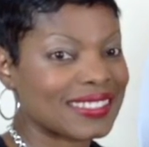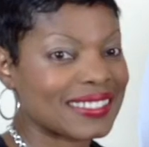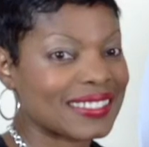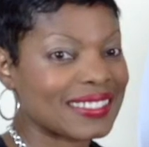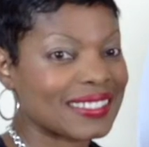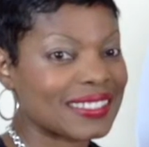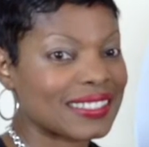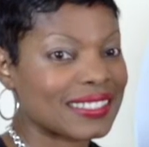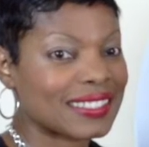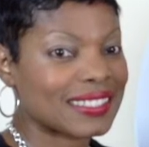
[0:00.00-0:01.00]

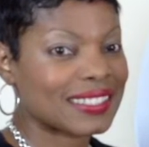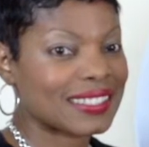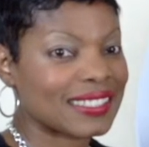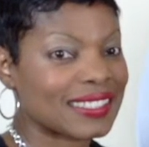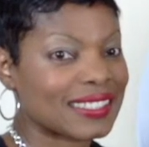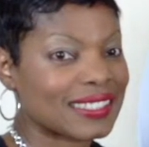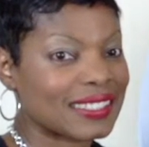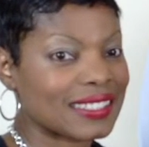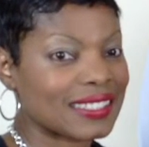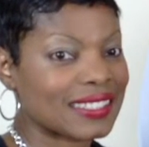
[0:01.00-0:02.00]

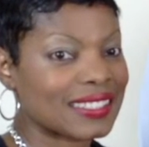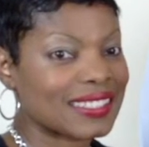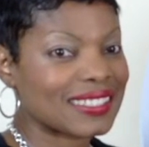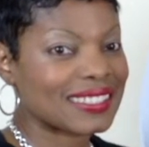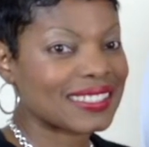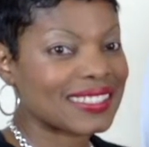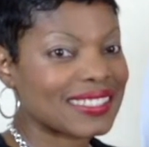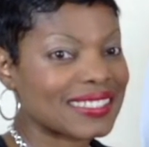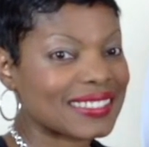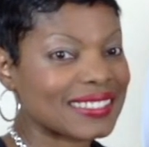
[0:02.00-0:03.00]

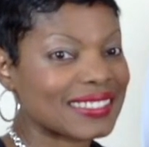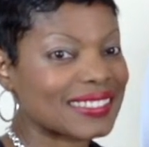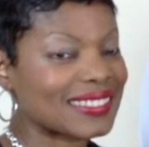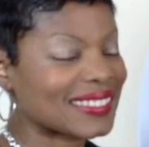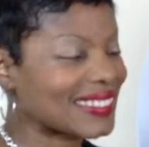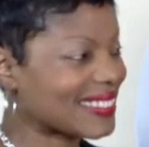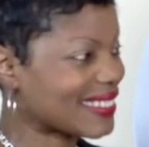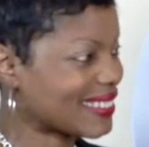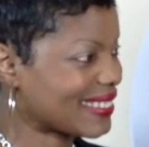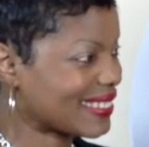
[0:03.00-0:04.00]

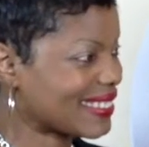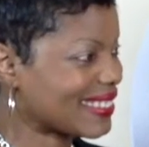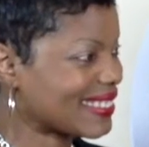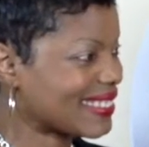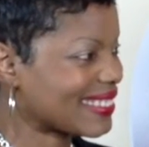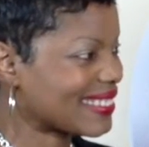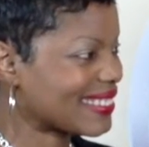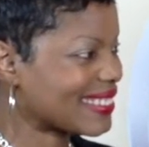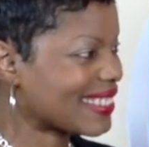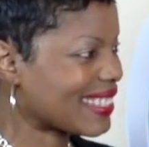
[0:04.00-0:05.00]

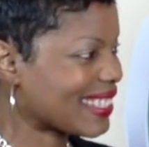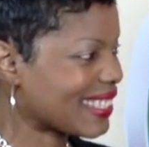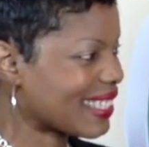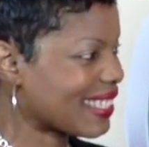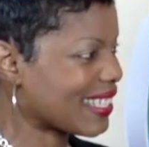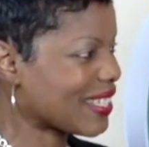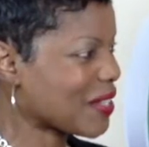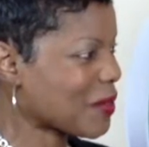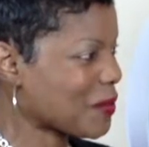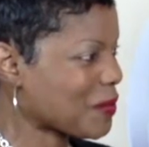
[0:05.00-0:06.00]

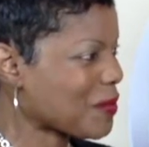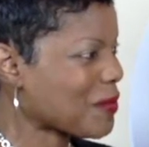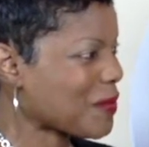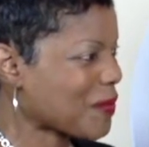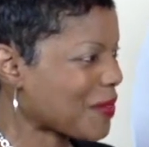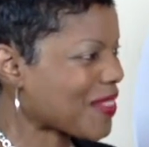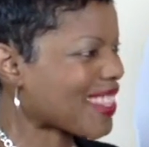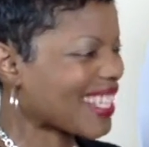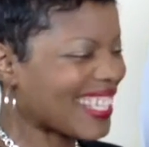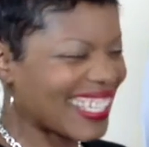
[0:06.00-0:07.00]

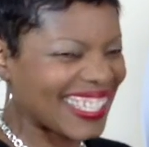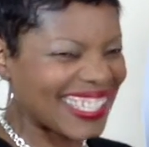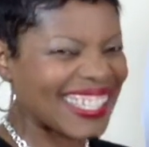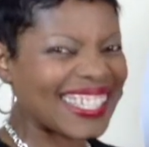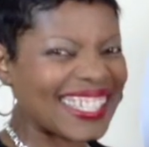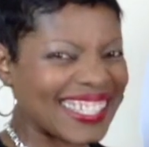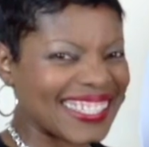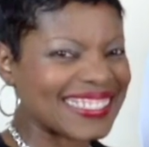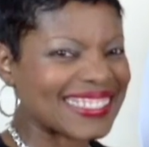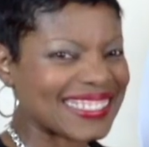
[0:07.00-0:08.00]
(silent)